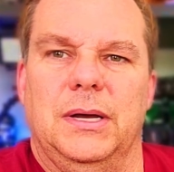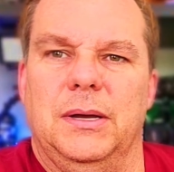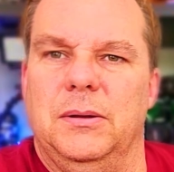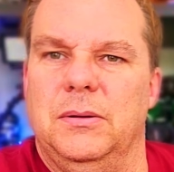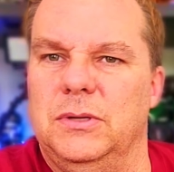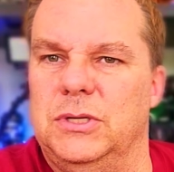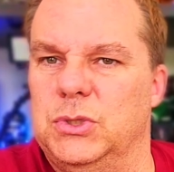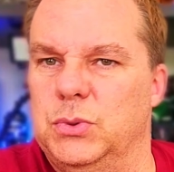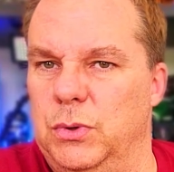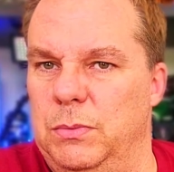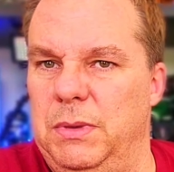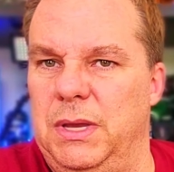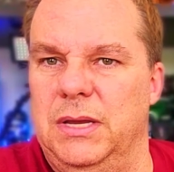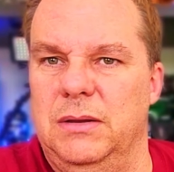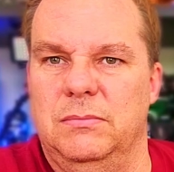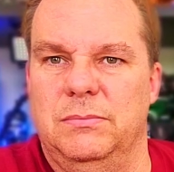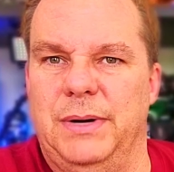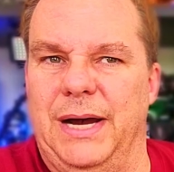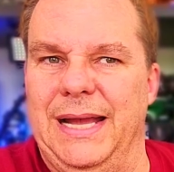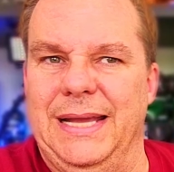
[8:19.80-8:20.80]
swimming,
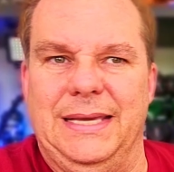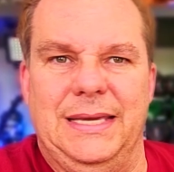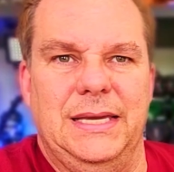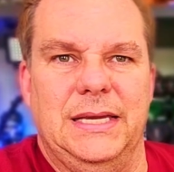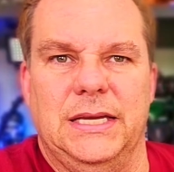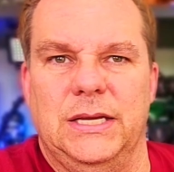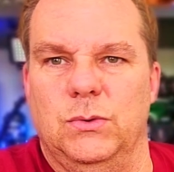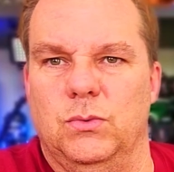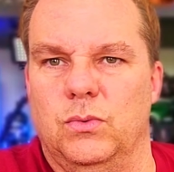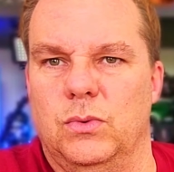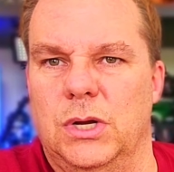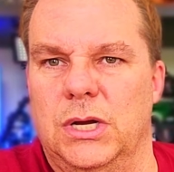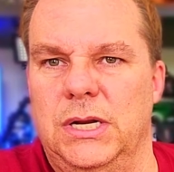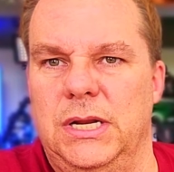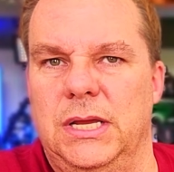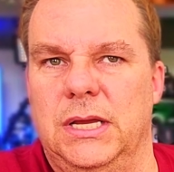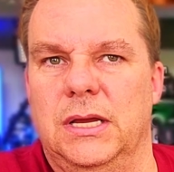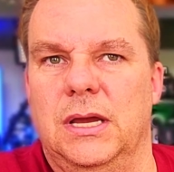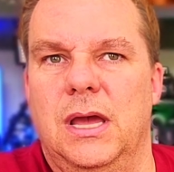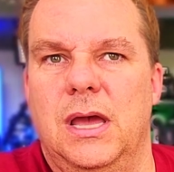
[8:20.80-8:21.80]
biking, and
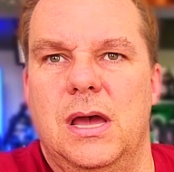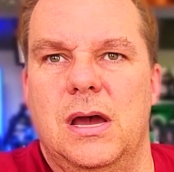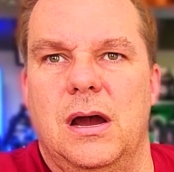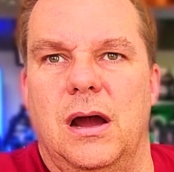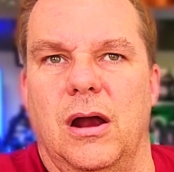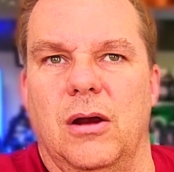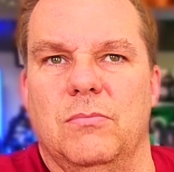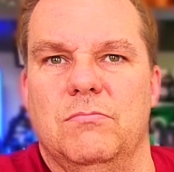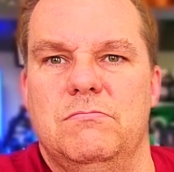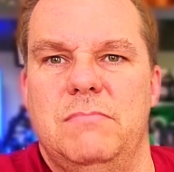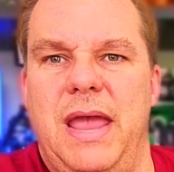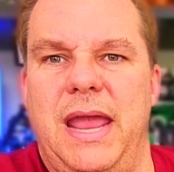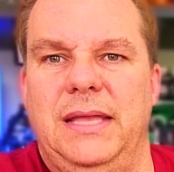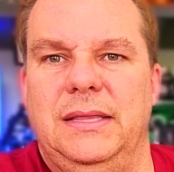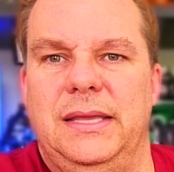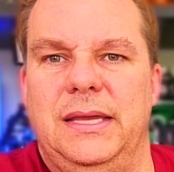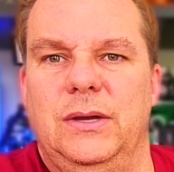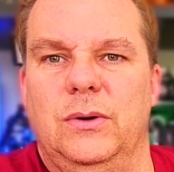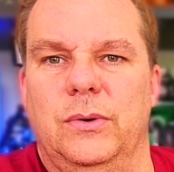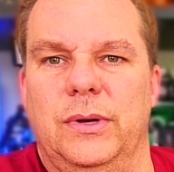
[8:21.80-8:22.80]
running are
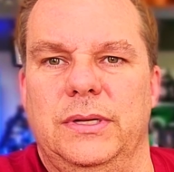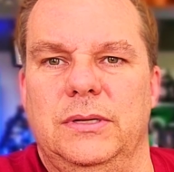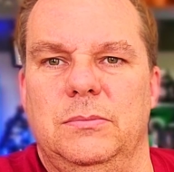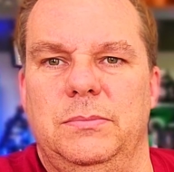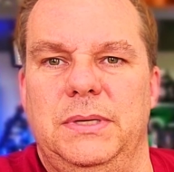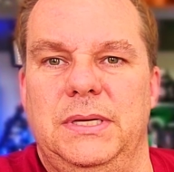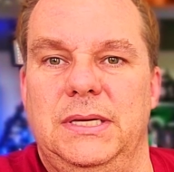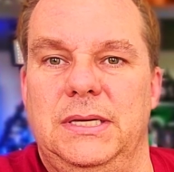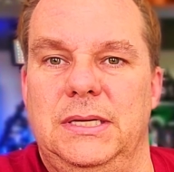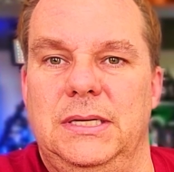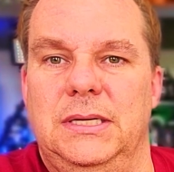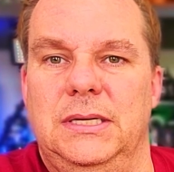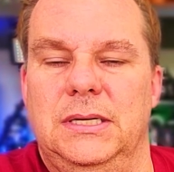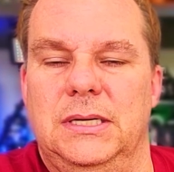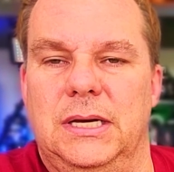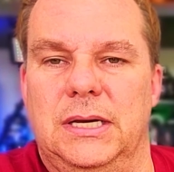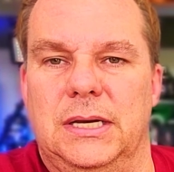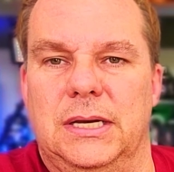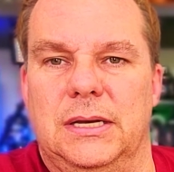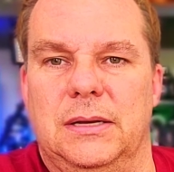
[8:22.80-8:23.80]
mainly going to be
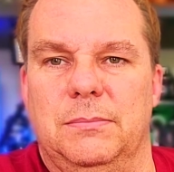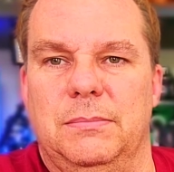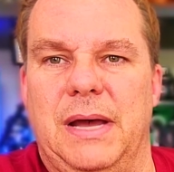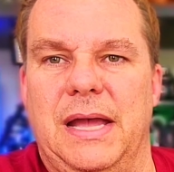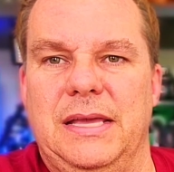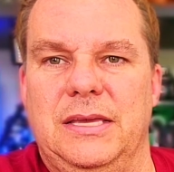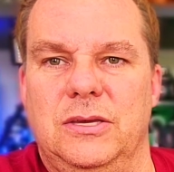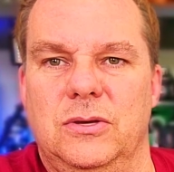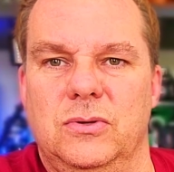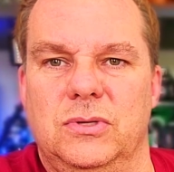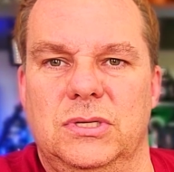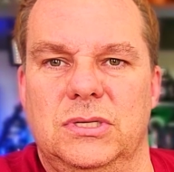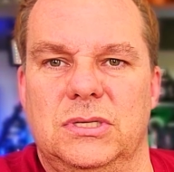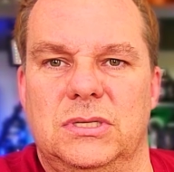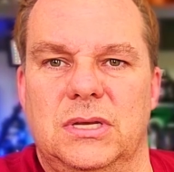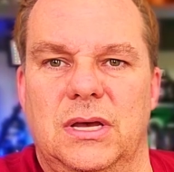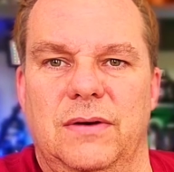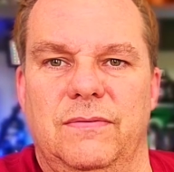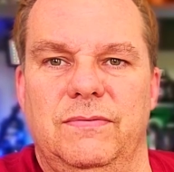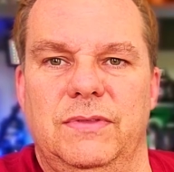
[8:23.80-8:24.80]
my
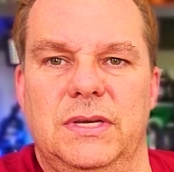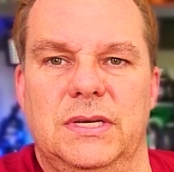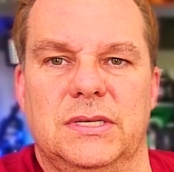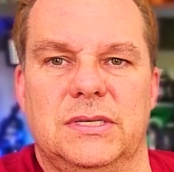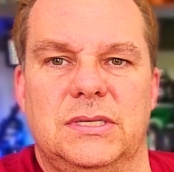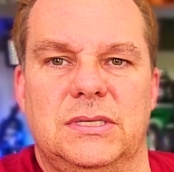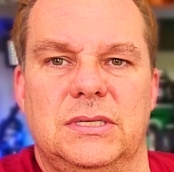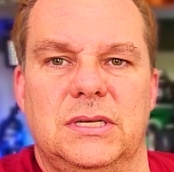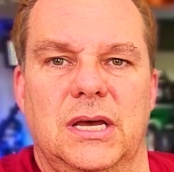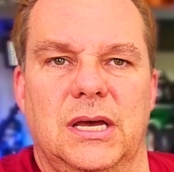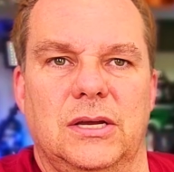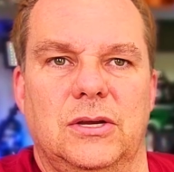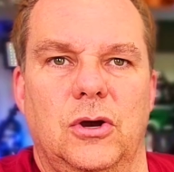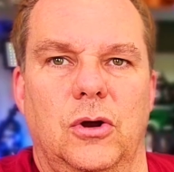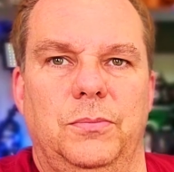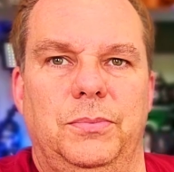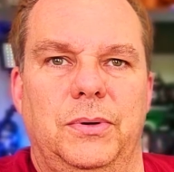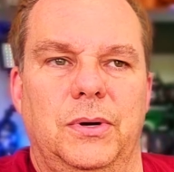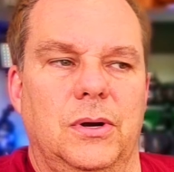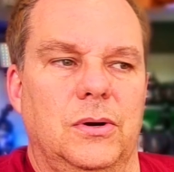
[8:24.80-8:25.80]
uses of this
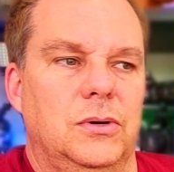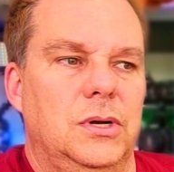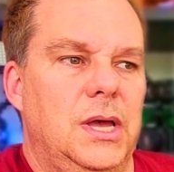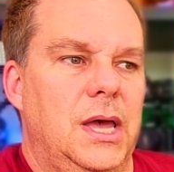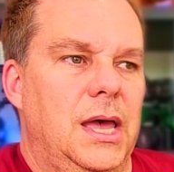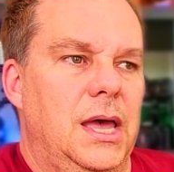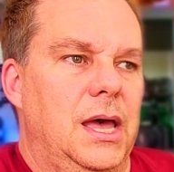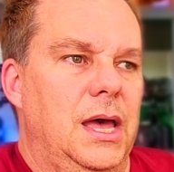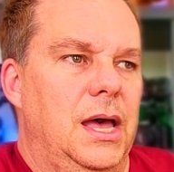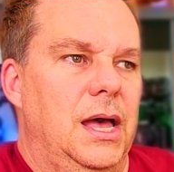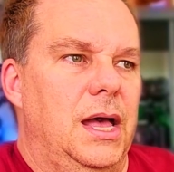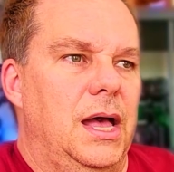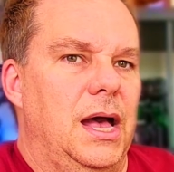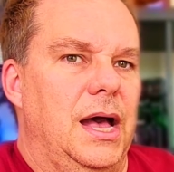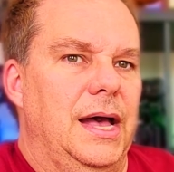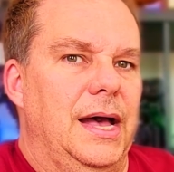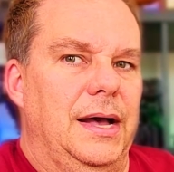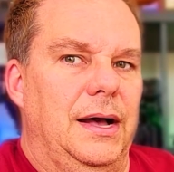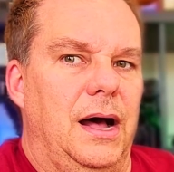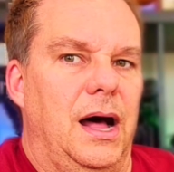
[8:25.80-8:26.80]
GoPro,
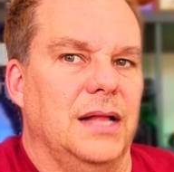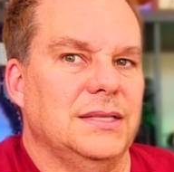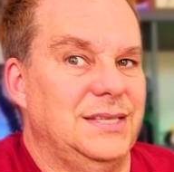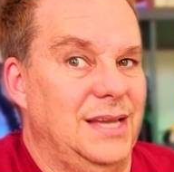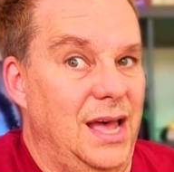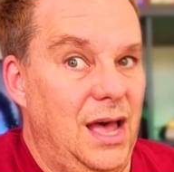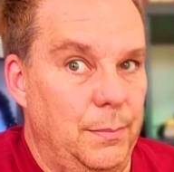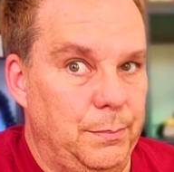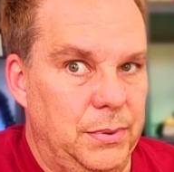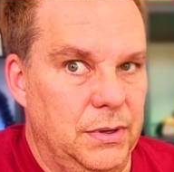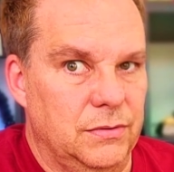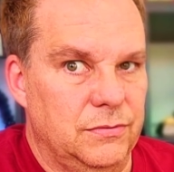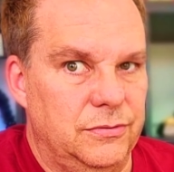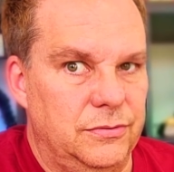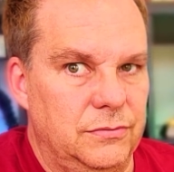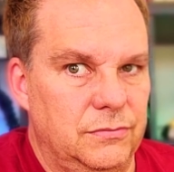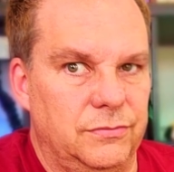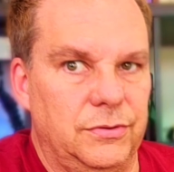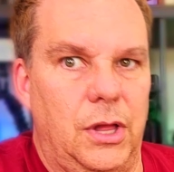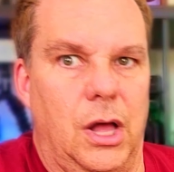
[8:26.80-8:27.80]
on top of
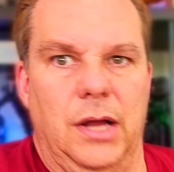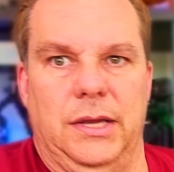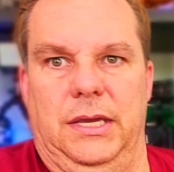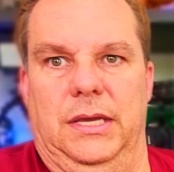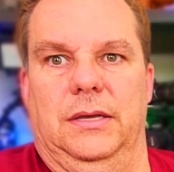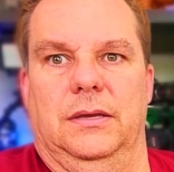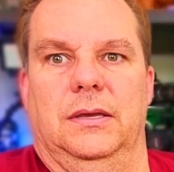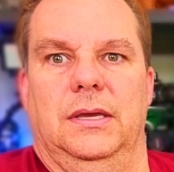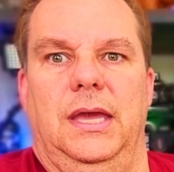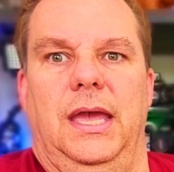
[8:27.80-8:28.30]
vlogging.